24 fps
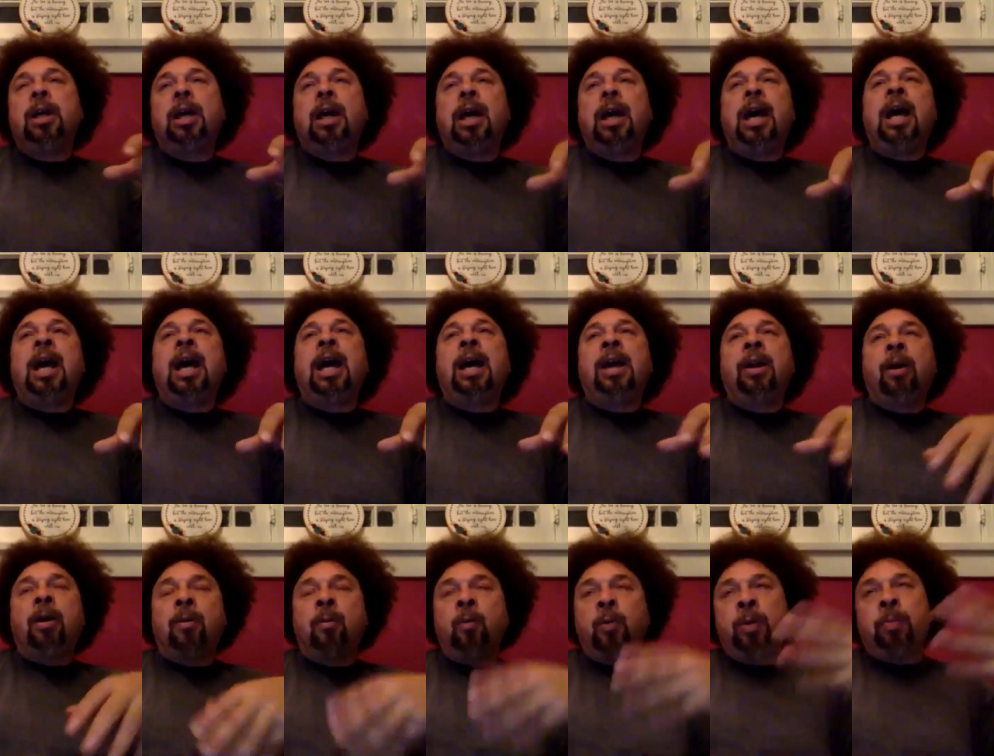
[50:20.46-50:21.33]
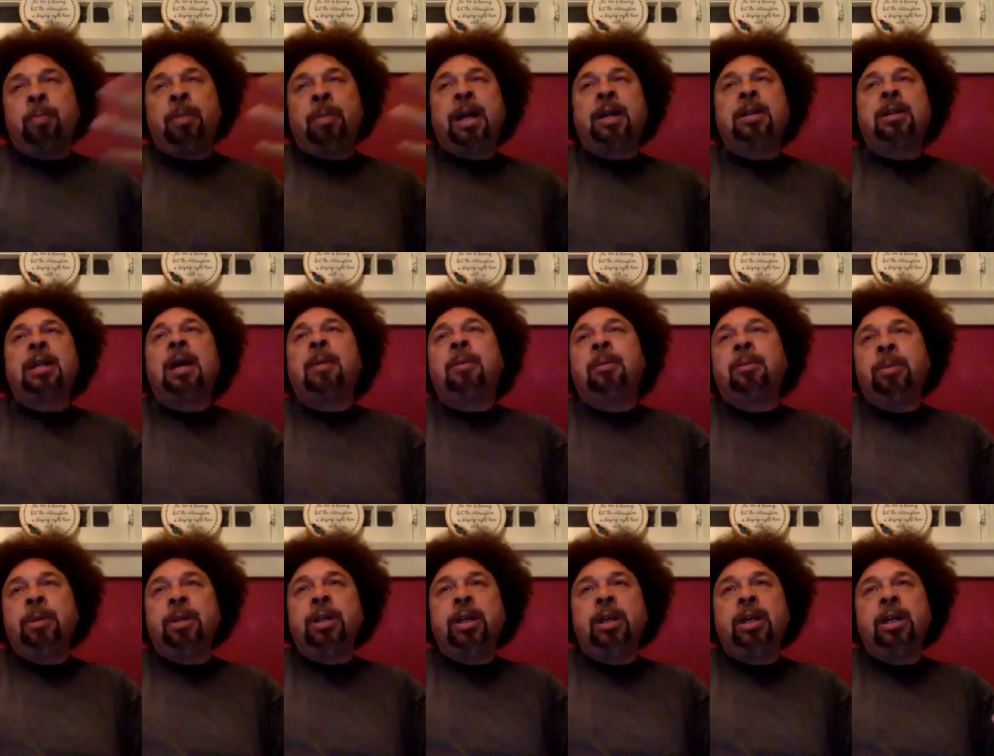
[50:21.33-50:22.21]
and when by the time it
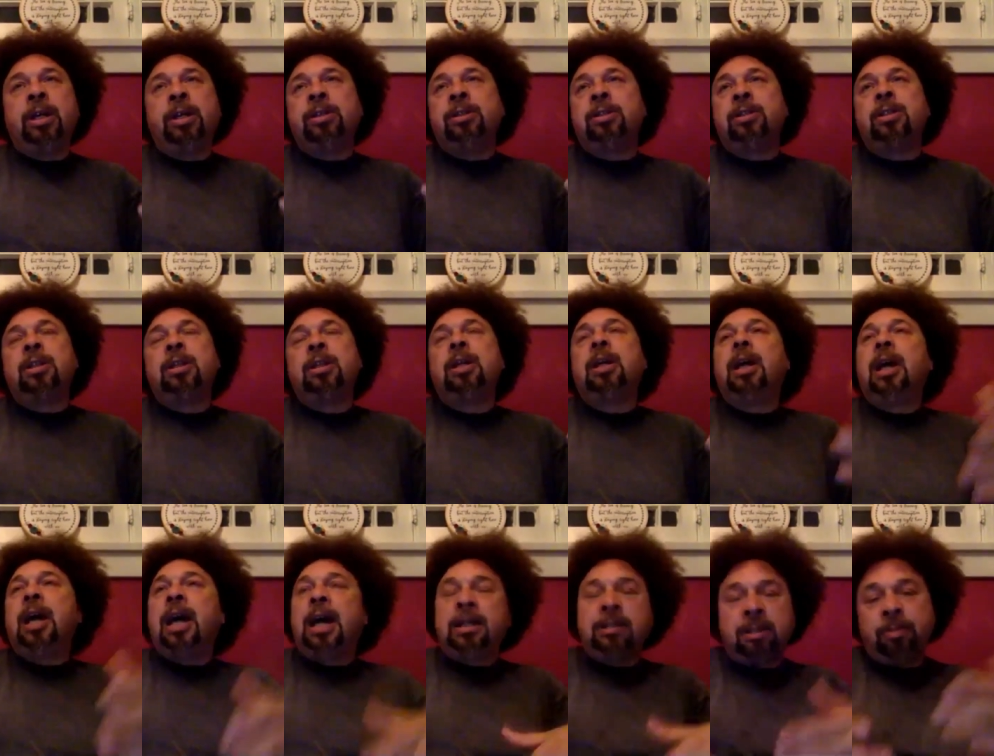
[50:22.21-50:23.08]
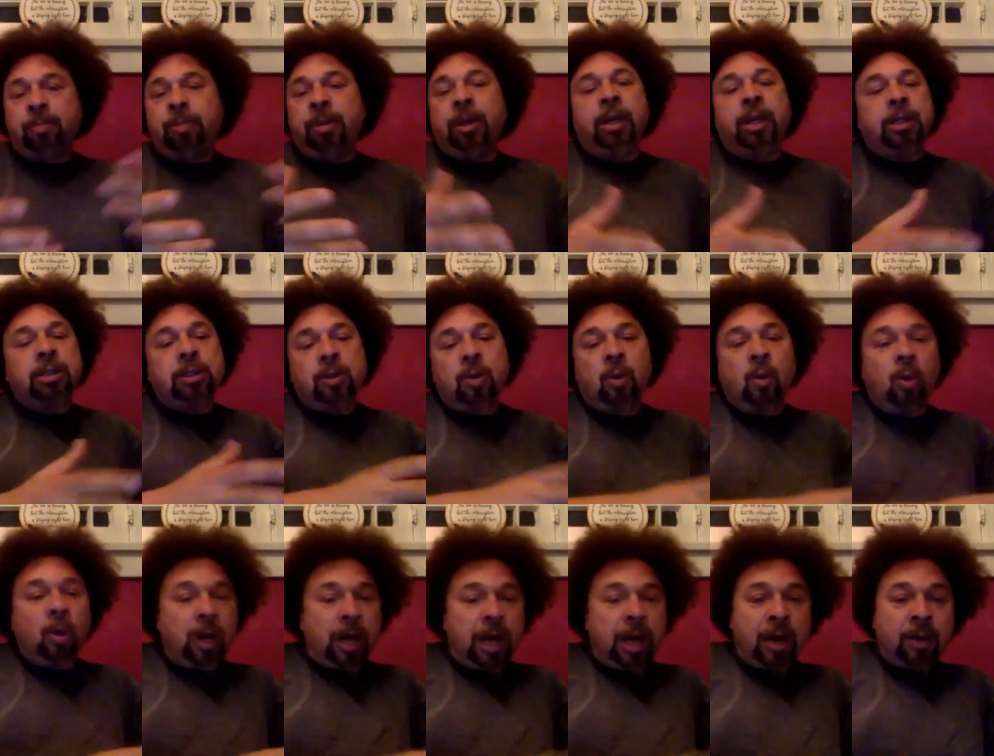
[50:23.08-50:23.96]
begins, has the biggest
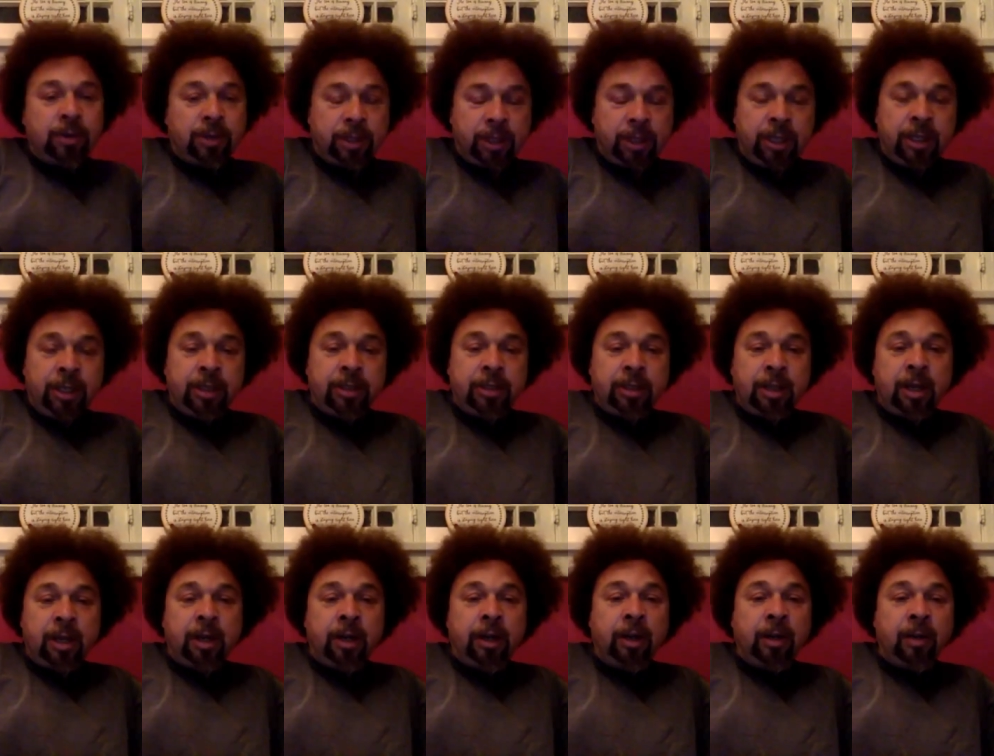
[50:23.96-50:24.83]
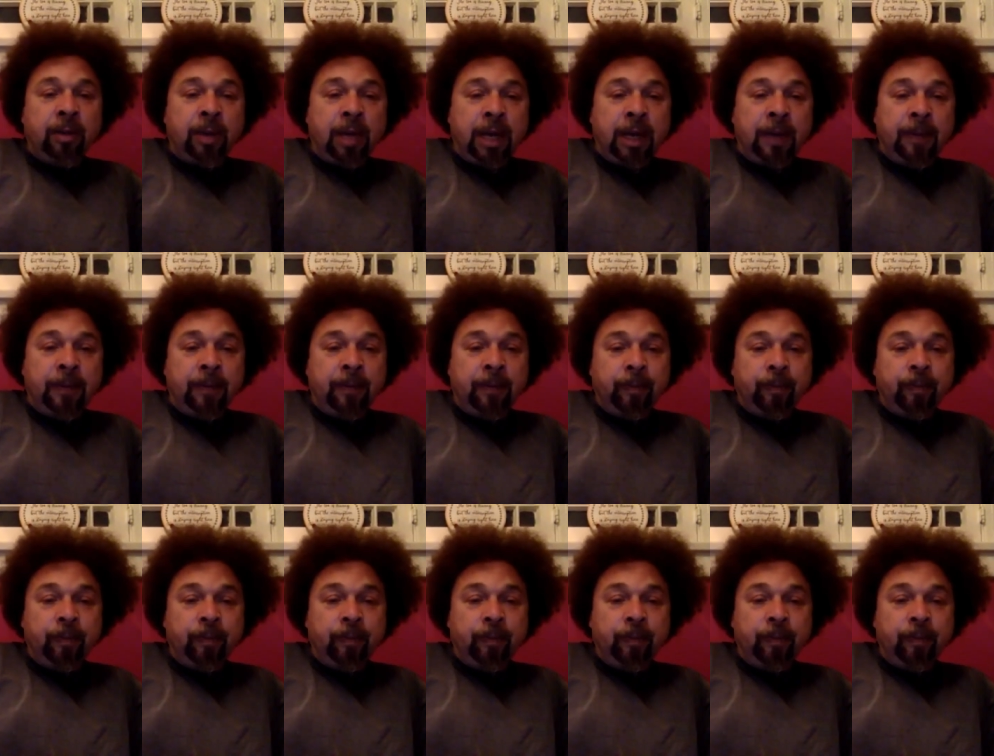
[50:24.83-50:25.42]
whorehouse in this area, right?